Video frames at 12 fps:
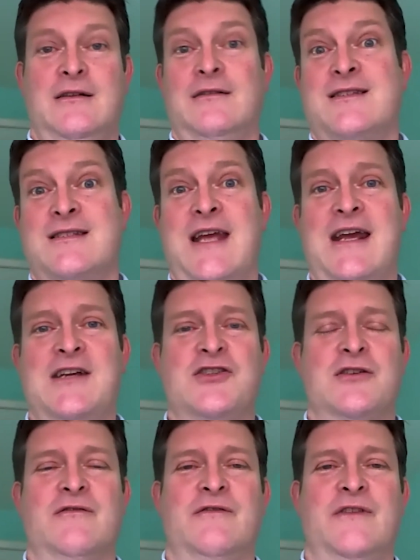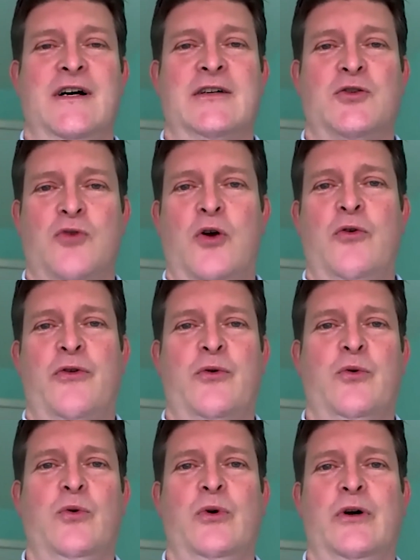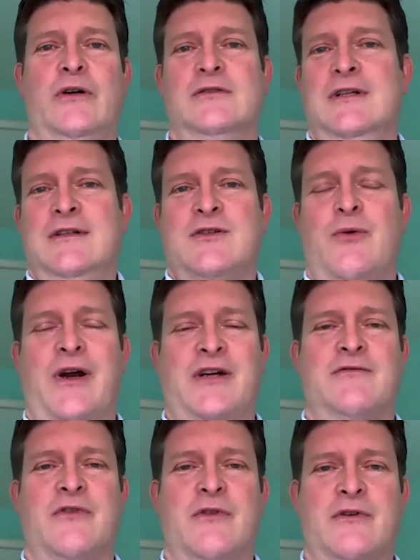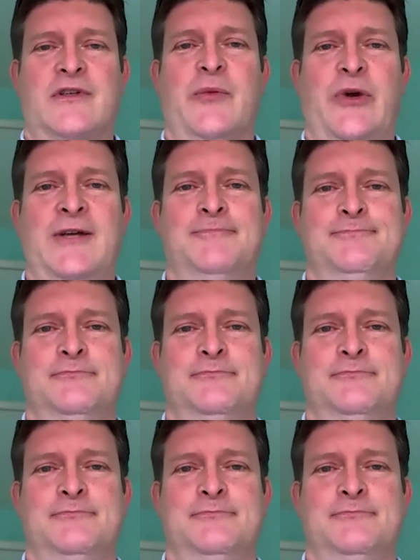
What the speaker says: stage of growth or direction for their company.